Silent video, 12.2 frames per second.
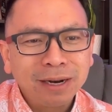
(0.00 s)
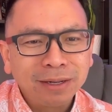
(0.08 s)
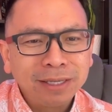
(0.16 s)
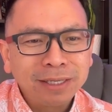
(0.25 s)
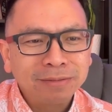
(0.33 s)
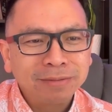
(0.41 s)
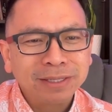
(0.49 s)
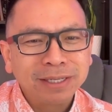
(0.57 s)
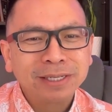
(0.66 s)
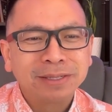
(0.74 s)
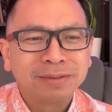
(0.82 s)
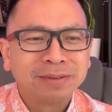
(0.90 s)

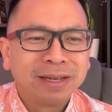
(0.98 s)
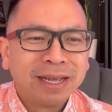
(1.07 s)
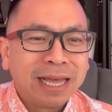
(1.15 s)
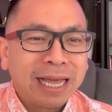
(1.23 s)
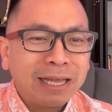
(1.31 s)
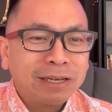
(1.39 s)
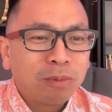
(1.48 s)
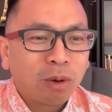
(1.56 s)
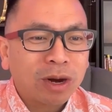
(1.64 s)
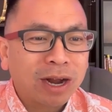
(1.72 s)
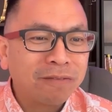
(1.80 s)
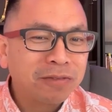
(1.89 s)
this it's
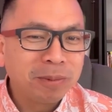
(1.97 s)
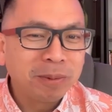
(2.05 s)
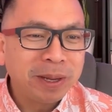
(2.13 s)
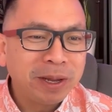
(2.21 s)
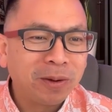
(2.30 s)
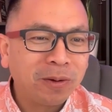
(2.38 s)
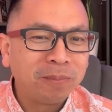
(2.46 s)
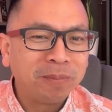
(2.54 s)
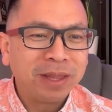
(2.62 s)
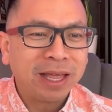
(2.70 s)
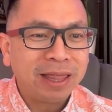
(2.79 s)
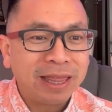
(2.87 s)
more comfortable being home
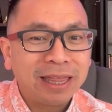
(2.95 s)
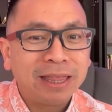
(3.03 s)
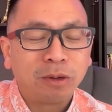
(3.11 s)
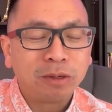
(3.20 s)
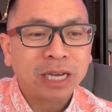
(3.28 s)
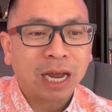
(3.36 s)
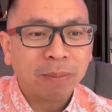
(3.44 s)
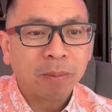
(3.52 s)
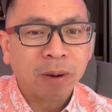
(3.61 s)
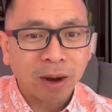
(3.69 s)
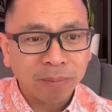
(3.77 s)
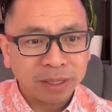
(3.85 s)
than those type of
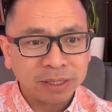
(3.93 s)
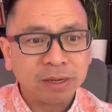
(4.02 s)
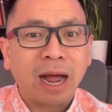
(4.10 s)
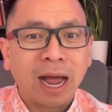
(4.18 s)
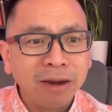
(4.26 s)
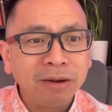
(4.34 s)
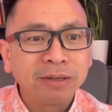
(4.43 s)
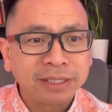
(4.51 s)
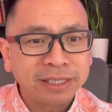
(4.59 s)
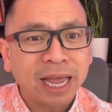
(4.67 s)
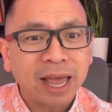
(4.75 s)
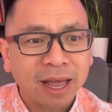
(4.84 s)
properties. So I
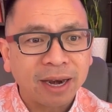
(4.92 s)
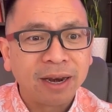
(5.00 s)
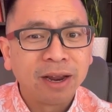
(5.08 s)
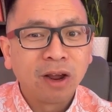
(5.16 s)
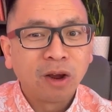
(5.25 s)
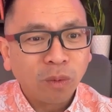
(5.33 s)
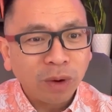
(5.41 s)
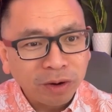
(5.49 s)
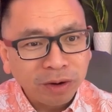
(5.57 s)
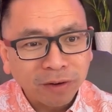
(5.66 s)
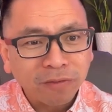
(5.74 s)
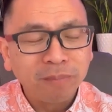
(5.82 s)
understand when you're
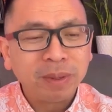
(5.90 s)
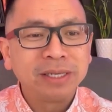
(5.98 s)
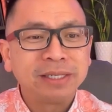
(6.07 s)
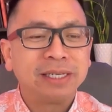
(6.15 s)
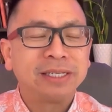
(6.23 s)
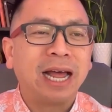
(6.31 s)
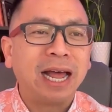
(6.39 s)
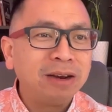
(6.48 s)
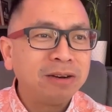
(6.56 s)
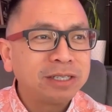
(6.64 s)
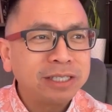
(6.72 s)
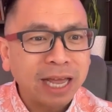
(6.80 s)
there for business. I
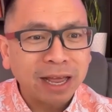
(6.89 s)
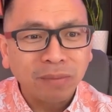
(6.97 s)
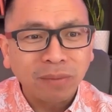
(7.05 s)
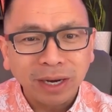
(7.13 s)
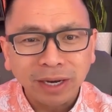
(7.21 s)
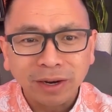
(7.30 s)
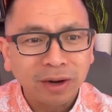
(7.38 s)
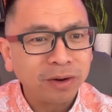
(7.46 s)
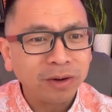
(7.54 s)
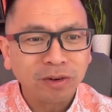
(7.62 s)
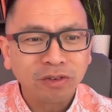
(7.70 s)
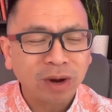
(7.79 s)
understand when
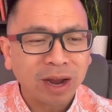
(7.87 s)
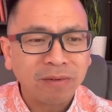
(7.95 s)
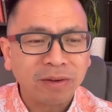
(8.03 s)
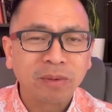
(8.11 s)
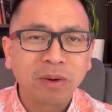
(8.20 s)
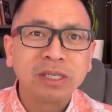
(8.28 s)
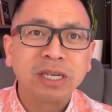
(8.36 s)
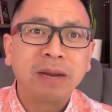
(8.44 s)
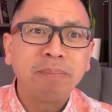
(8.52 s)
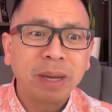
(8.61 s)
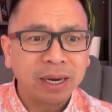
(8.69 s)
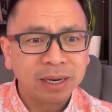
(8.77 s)
you're driving on the roadside.
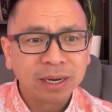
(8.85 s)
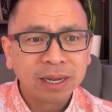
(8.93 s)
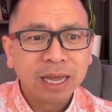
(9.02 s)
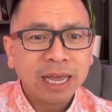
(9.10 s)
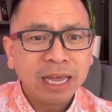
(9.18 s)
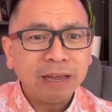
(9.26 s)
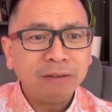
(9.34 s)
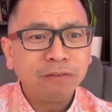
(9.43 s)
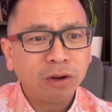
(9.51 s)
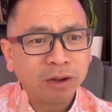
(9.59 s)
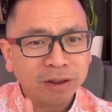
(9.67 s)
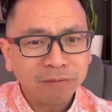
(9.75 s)
But if you're
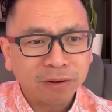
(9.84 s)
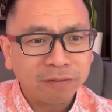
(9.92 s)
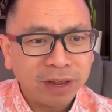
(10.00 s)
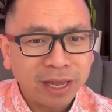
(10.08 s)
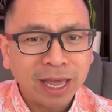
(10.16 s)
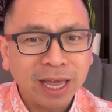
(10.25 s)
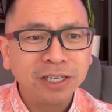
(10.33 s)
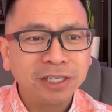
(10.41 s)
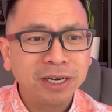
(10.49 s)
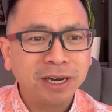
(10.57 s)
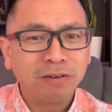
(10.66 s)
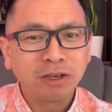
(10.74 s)
looking for a
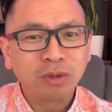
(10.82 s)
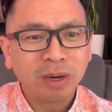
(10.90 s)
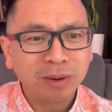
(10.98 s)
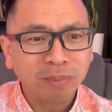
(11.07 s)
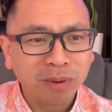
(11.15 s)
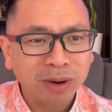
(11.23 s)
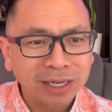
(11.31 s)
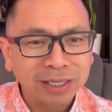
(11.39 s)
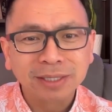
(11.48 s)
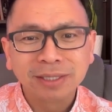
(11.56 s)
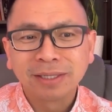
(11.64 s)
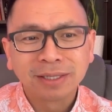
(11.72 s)
vacation, if you're trying to
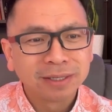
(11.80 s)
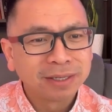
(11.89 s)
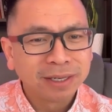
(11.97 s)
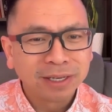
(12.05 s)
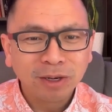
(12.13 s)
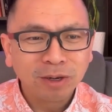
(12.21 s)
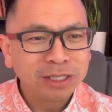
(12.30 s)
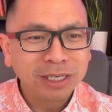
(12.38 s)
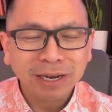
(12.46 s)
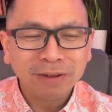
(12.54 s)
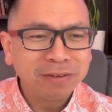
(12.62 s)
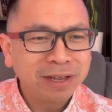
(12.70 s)
impress your
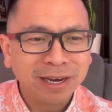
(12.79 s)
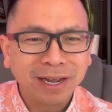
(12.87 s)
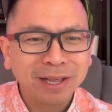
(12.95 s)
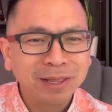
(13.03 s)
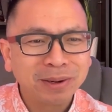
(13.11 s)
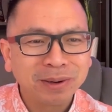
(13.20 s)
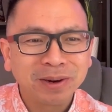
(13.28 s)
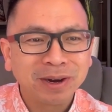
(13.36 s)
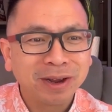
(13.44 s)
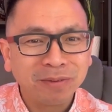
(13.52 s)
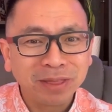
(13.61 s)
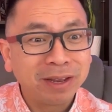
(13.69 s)
significant other
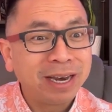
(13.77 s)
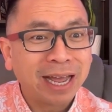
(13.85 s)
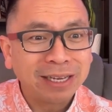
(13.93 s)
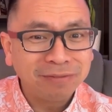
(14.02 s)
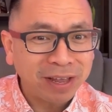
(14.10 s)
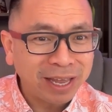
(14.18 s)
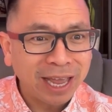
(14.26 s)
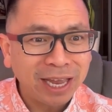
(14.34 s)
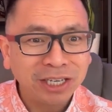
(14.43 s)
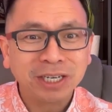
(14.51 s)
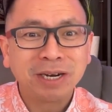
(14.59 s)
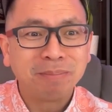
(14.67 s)
with a nice
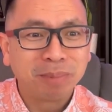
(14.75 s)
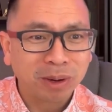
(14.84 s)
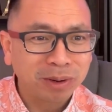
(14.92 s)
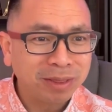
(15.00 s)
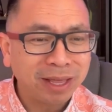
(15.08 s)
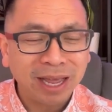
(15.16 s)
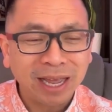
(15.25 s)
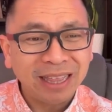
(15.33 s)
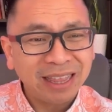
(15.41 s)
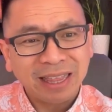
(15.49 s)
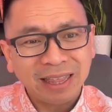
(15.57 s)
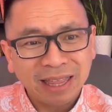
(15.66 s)
vacation, a birthday,